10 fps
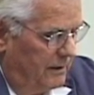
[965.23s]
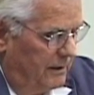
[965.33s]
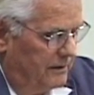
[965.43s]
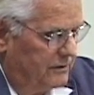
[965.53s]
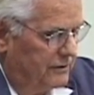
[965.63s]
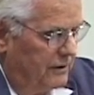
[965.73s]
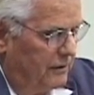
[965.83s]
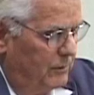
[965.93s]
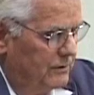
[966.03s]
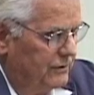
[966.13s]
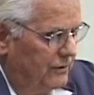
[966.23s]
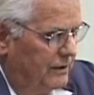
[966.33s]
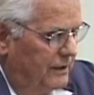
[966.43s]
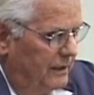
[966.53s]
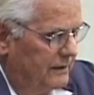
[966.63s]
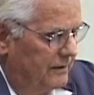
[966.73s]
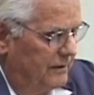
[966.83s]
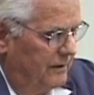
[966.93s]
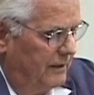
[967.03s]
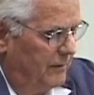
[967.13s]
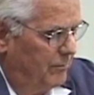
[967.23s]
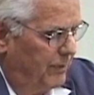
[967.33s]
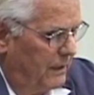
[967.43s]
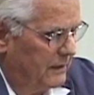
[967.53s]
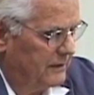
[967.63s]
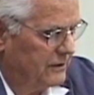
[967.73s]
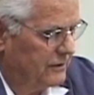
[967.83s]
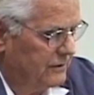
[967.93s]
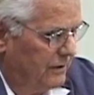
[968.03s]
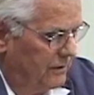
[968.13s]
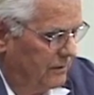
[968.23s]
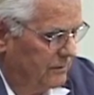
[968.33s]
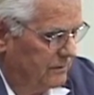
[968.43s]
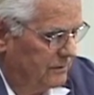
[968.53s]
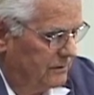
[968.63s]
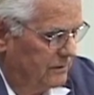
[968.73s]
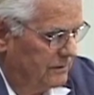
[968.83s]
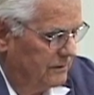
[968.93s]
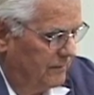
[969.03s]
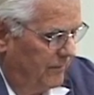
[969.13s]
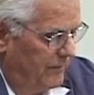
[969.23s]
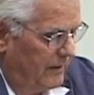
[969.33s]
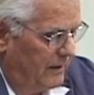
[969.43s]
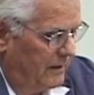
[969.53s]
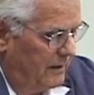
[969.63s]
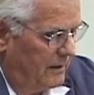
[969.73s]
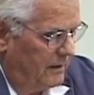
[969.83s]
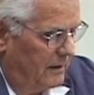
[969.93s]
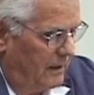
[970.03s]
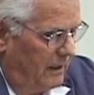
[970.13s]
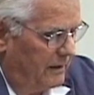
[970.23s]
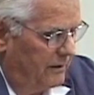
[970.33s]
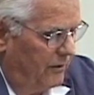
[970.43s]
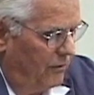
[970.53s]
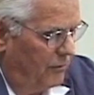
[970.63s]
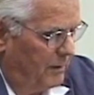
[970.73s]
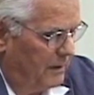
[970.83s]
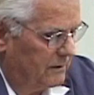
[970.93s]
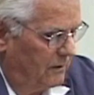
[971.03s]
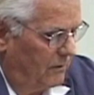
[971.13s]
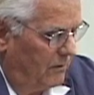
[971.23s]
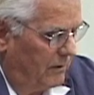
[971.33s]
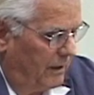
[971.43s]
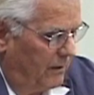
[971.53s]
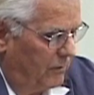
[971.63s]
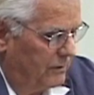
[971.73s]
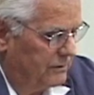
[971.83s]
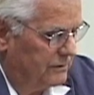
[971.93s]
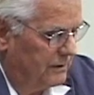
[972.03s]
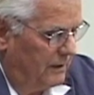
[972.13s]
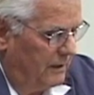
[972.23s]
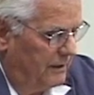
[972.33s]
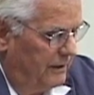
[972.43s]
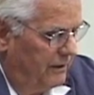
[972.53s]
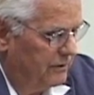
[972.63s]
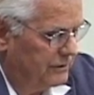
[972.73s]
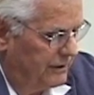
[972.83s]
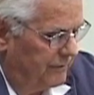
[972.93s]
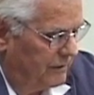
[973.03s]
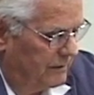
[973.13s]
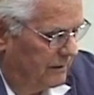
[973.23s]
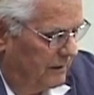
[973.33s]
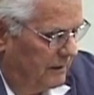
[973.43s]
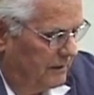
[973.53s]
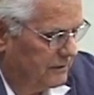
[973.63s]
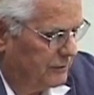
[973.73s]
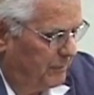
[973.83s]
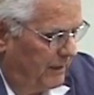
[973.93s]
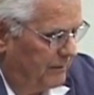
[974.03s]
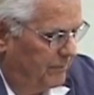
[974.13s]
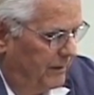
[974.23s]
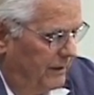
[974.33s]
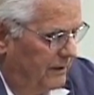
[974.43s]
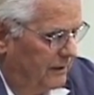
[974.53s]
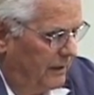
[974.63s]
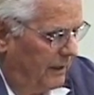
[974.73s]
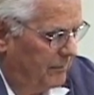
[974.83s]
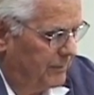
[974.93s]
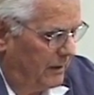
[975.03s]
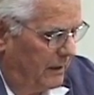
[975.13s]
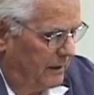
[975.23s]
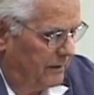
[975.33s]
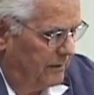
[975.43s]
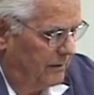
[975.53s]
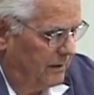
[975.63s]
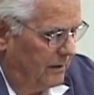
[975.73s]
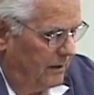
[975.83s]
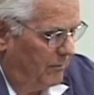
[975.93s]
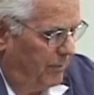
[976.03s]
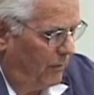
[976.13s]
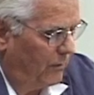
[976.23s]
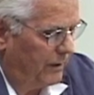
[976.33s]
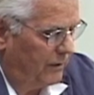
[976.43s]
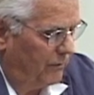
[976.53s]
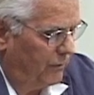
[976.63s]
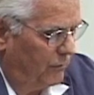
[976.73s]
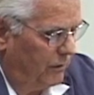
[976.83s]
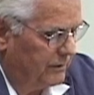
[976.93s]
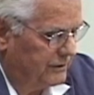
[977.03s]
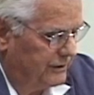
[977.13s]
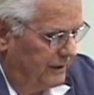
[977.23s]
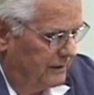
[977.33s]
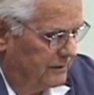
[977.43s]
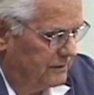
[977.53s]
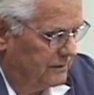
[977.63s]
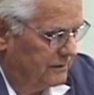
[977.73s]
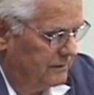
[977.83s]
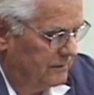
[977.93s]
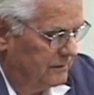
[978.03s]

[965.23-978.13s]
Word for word: His syllables are cut in polished stones. I know about long hours, years even, spent beneath lamplight, poring over worksheets.